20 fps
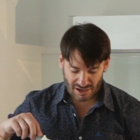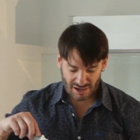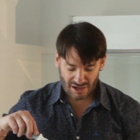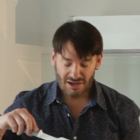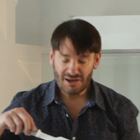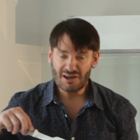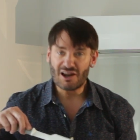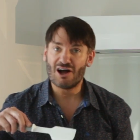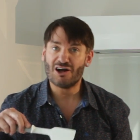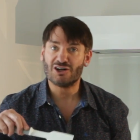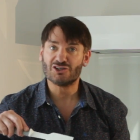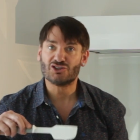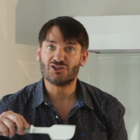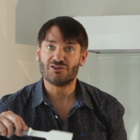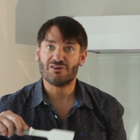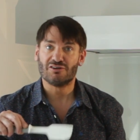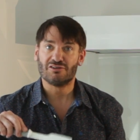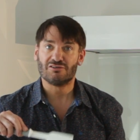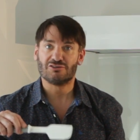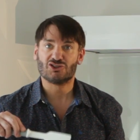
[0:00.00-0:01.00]
large
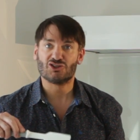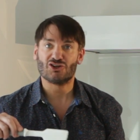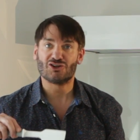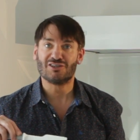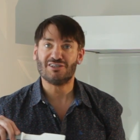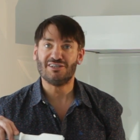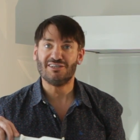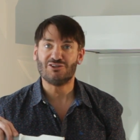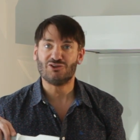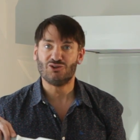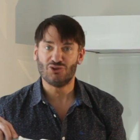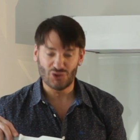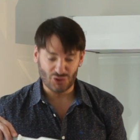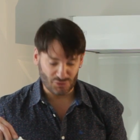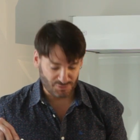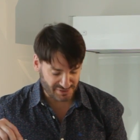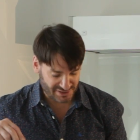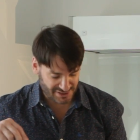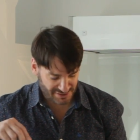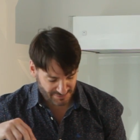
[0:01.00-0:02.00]
chunky
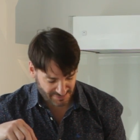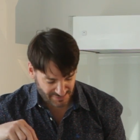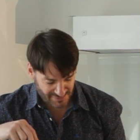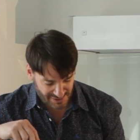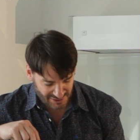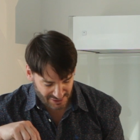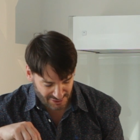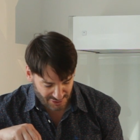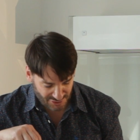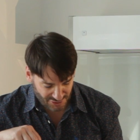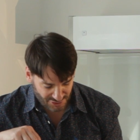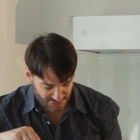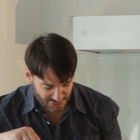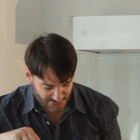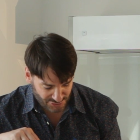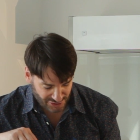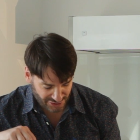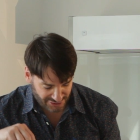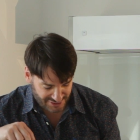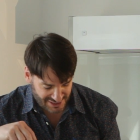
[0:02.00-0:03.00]
cubes.
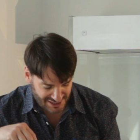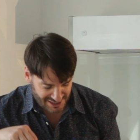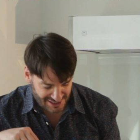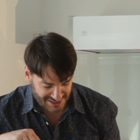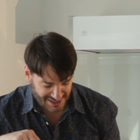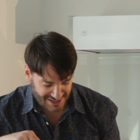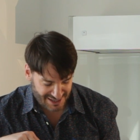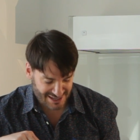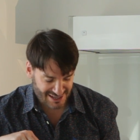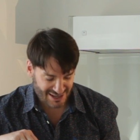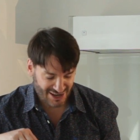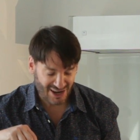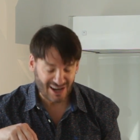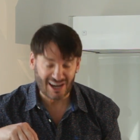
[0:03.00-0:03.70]
It goes in, and